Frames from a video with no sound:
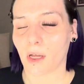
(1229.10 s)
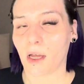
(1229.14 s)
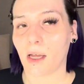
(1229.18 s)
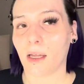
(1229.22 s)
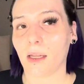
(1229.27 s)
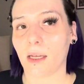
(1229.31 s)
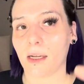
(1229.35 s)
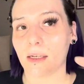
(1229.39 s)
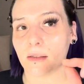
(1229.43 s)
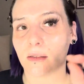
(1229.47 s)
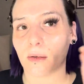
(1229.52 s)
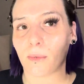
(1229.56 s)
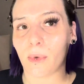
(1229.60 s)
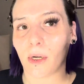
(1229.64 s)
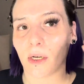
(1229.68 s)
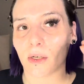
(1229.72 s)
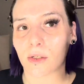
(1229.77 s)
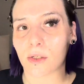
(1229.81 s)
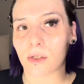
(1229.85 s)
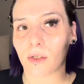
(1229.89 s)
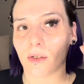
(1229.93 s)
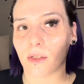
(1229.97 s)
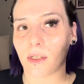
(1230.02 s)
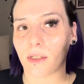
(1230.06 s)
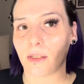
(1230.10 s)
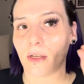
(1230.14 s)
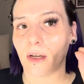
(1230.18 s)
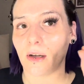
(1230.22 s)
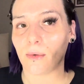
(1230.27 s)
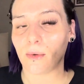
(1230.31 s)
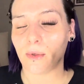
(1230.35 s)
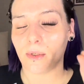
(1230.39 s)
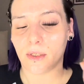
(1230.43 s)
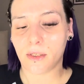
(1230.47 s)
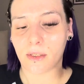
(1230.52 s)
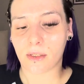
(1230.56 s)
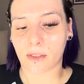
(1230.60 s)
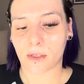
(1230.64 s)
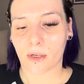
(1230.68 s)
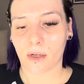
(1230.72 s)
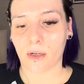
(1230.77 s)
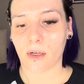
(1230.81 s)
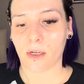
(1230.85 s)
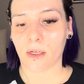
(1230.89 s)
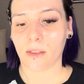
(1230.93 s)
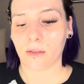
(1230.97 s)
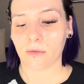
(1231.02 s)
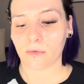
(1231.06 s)
I like to make sure that that one is
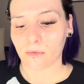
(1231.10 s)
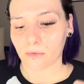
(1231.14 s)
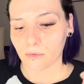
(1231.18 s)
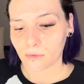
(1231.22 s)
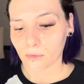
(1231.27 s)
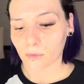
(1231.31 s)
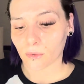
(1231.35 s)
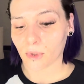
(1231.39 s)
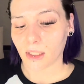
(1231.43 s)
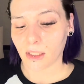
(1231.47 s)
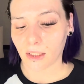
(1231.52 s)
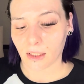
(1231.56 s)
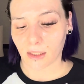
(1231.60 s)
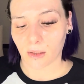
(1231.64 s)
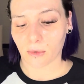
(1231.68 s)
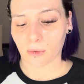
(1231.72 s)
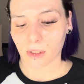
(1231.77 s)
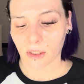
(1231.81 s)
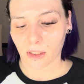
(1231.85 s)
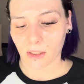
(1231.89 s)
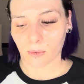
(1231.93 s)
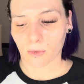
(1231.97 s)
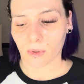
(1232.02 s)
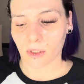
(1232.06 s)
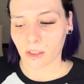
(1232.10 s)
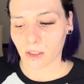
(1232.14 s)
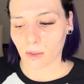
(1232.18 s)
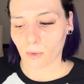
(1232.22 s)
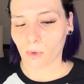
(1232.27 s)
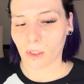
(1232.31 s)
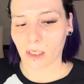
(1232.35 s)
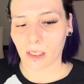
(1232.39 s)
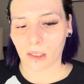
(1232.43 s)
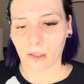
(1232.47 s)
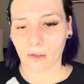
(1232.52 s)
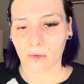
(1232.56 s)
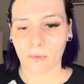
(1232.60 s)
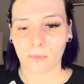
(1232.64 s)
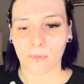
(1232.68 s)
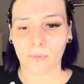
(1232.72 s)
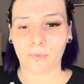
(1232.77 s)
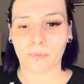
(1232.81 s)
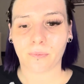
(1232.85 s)
on really, really, really well.